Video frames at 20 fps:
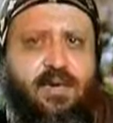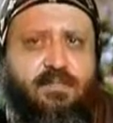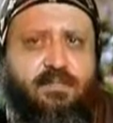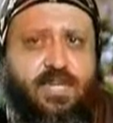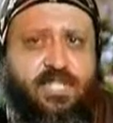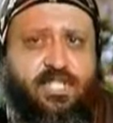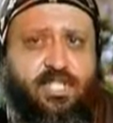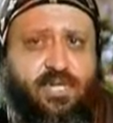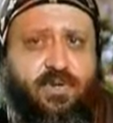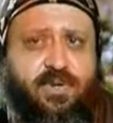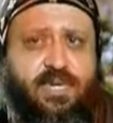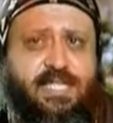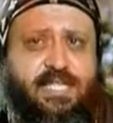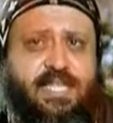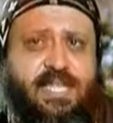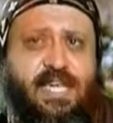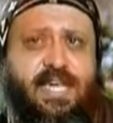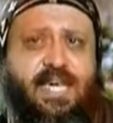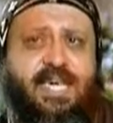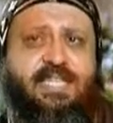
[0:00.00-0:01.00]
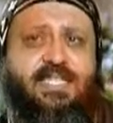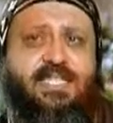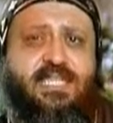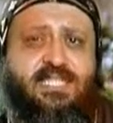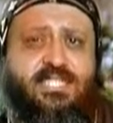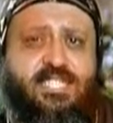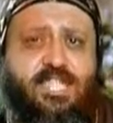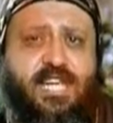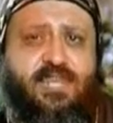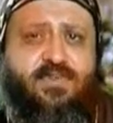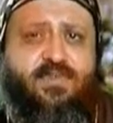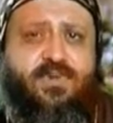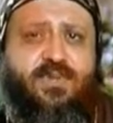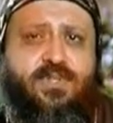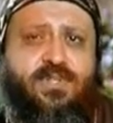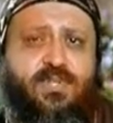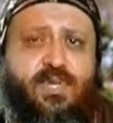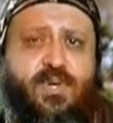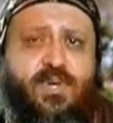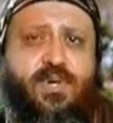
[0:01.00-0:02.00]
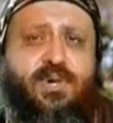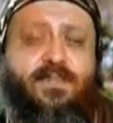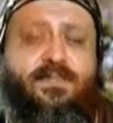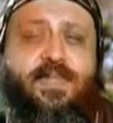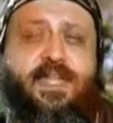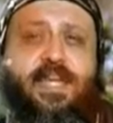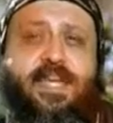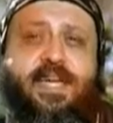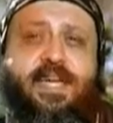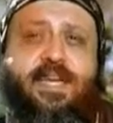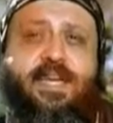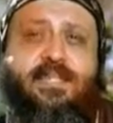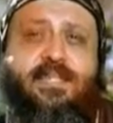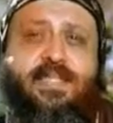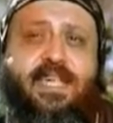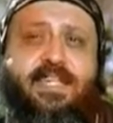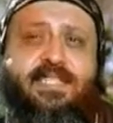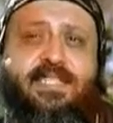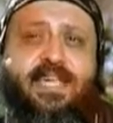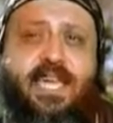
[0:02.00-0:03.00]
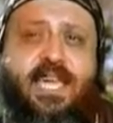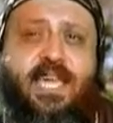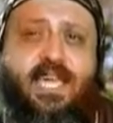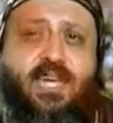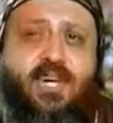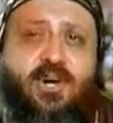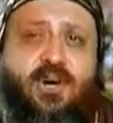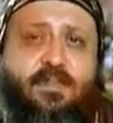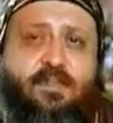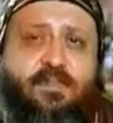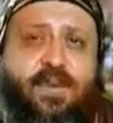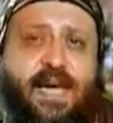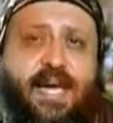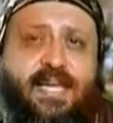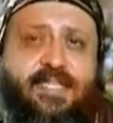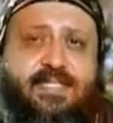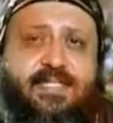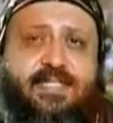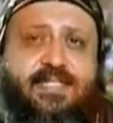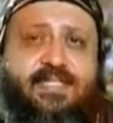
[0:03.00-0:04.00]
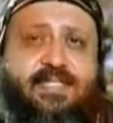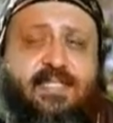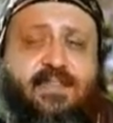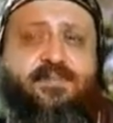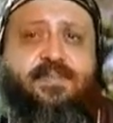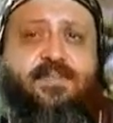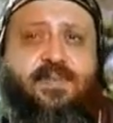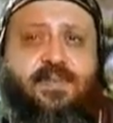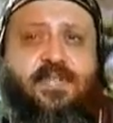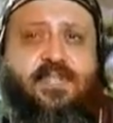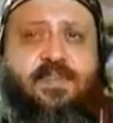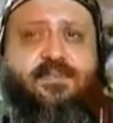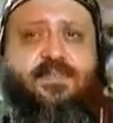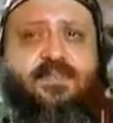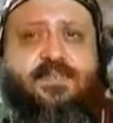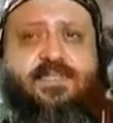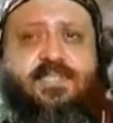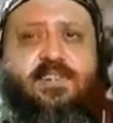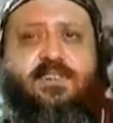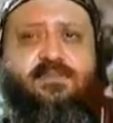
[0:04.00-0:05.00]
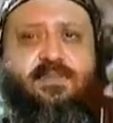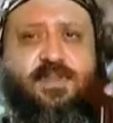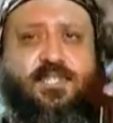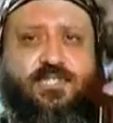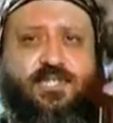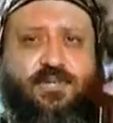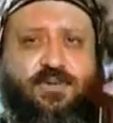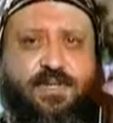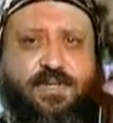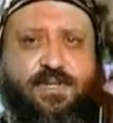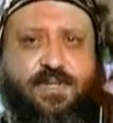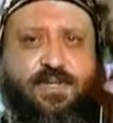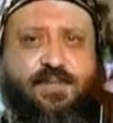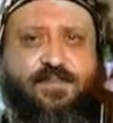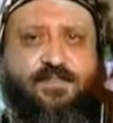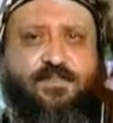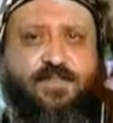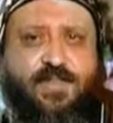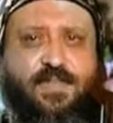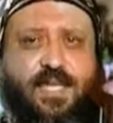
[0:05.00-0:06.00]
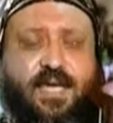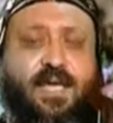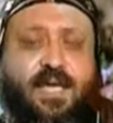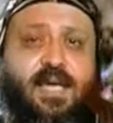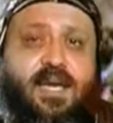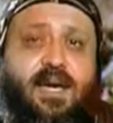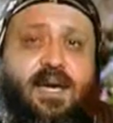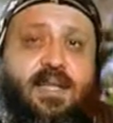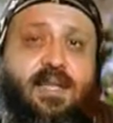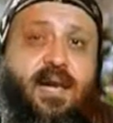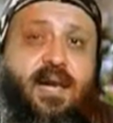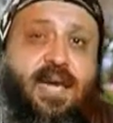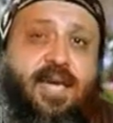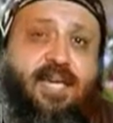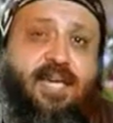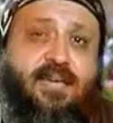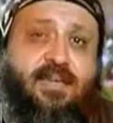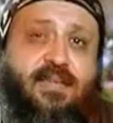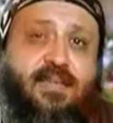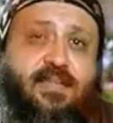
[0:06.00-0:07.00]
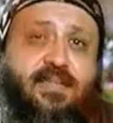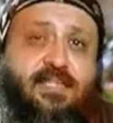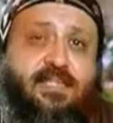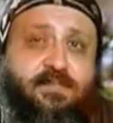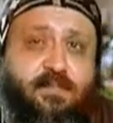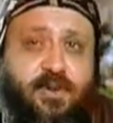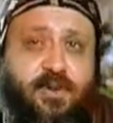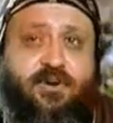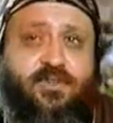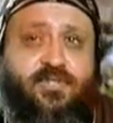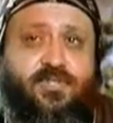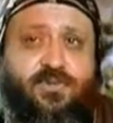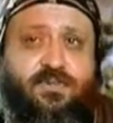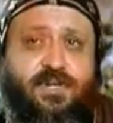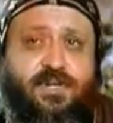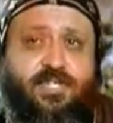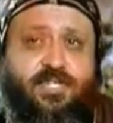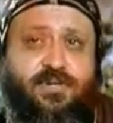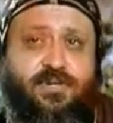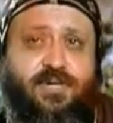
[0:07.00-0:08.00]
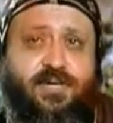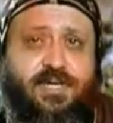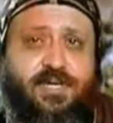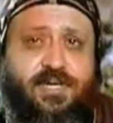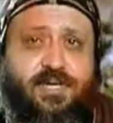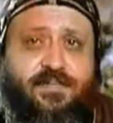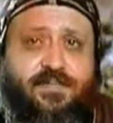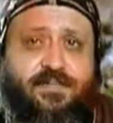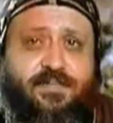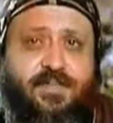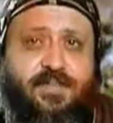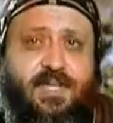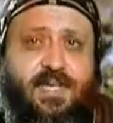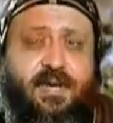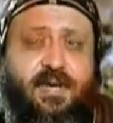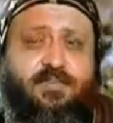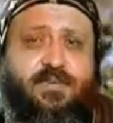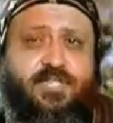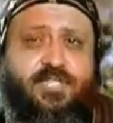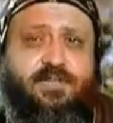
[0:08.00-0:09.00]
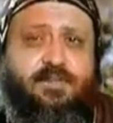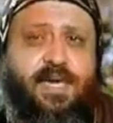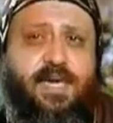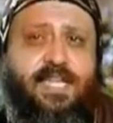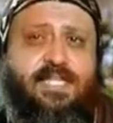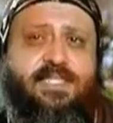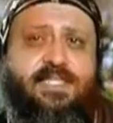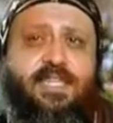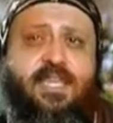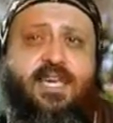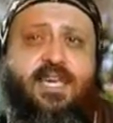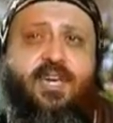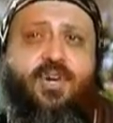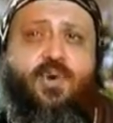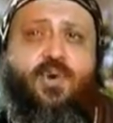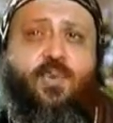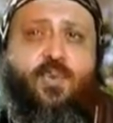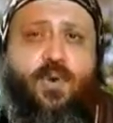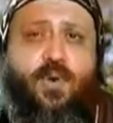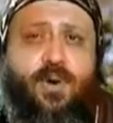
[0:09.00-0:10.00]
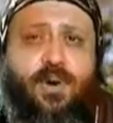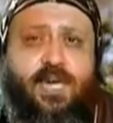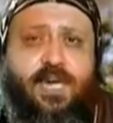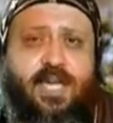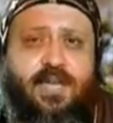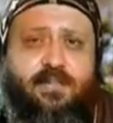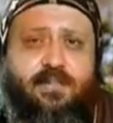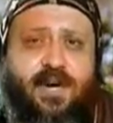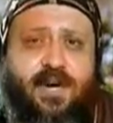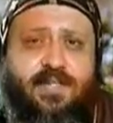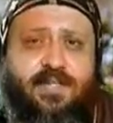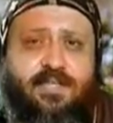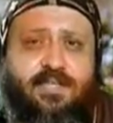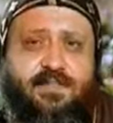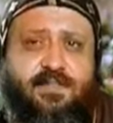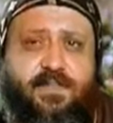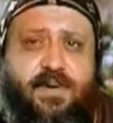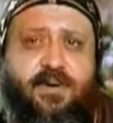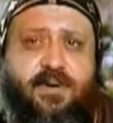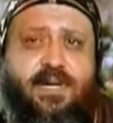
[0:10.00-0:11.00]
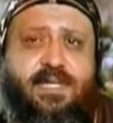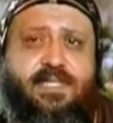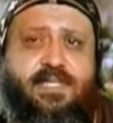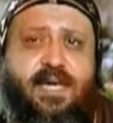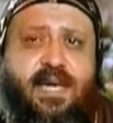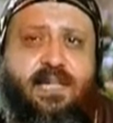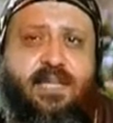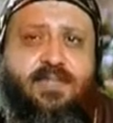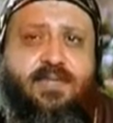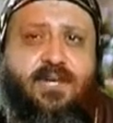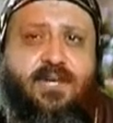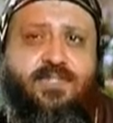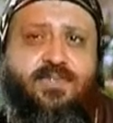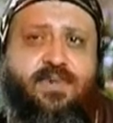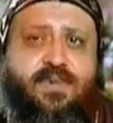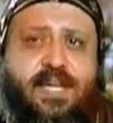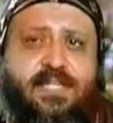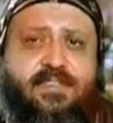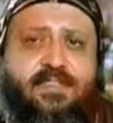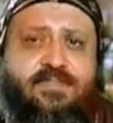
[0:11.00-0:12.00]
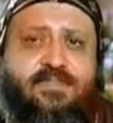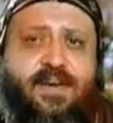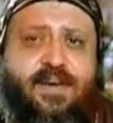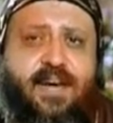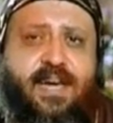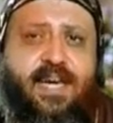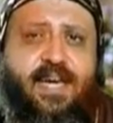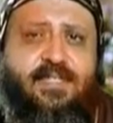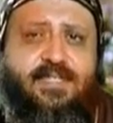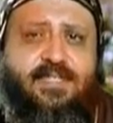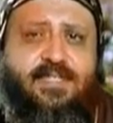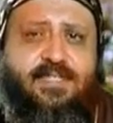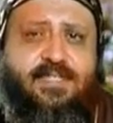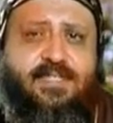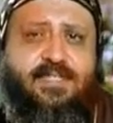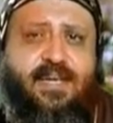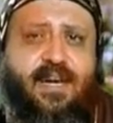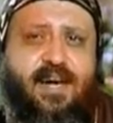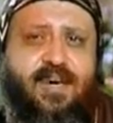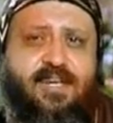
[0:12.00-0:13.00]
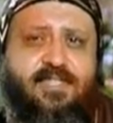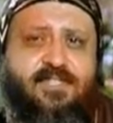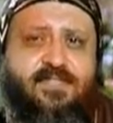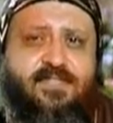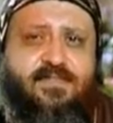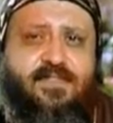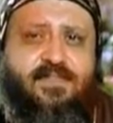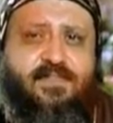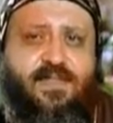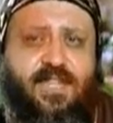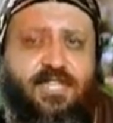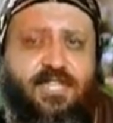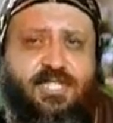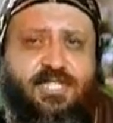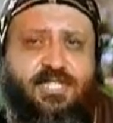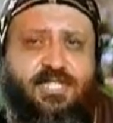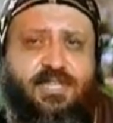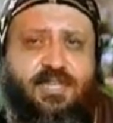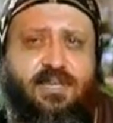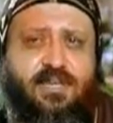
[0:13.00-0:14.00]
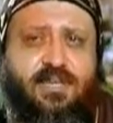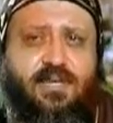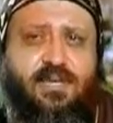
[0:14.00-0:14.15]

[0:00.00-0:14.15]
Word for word: Maturity is a general term that encompasses different levels of maturity, like spiritual maturity, which means walking by the Spirit and not gratifying the desires of the flesh,